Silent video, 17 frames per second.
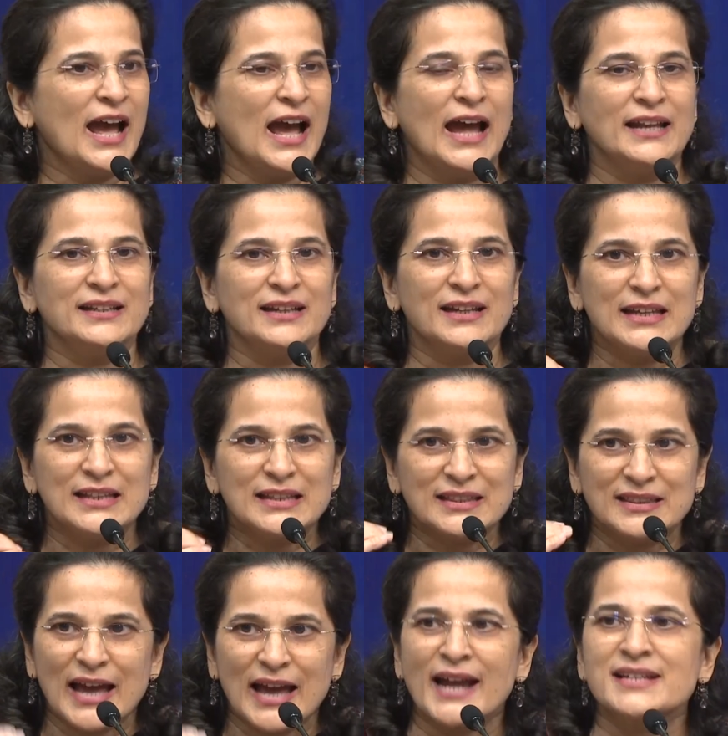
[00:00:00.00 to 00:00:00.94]
And
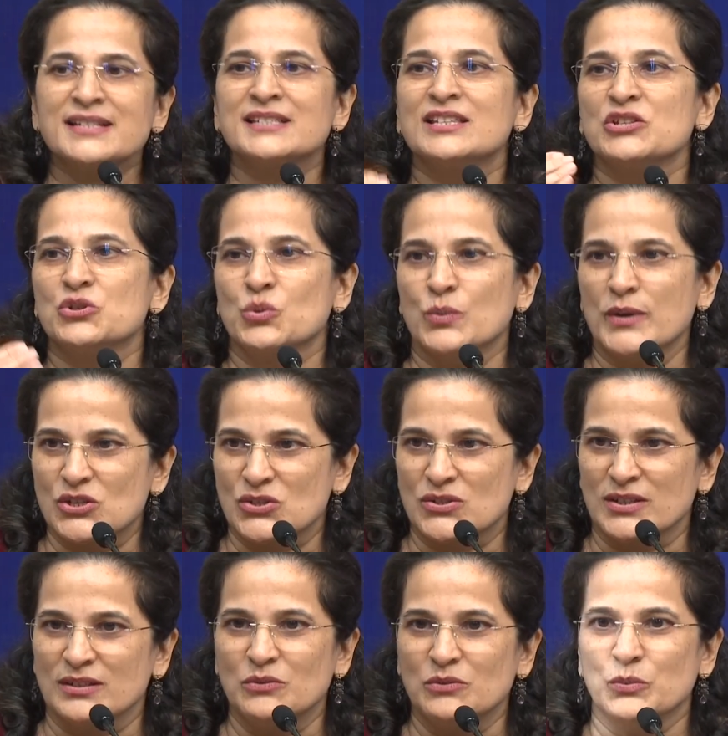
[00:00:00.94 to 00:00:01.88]
in that
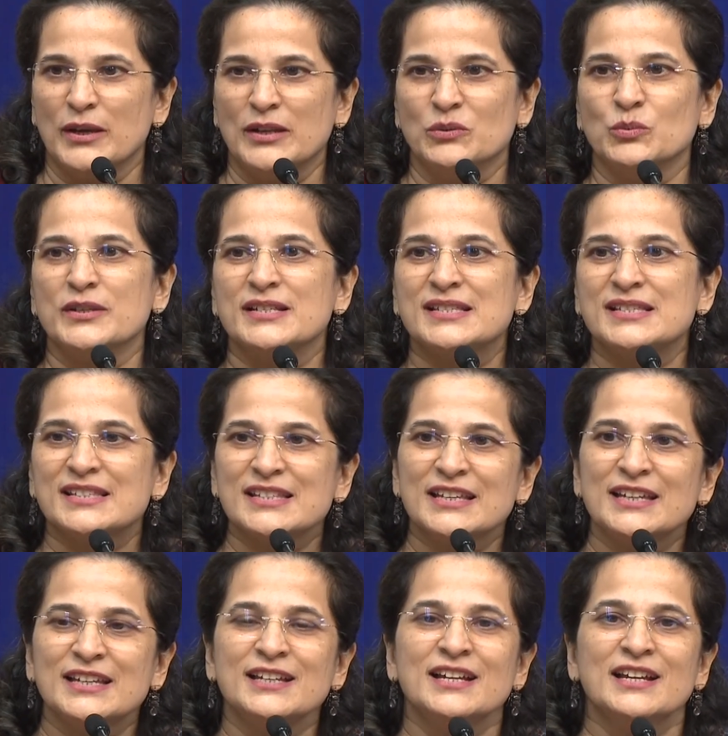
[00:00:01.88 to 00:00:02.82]
situation, when we see